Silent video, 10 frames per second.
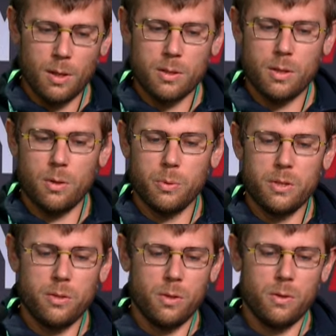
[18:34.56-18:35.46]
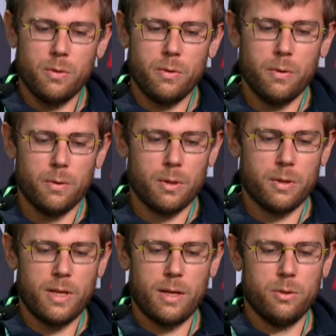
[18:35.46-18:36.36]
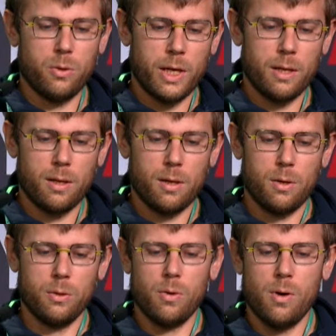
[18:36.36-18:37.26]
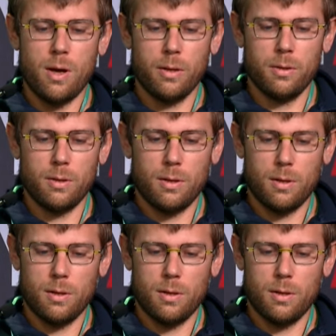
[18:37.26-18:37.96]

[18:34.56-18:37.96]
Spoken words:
So we saw that during auto-learn,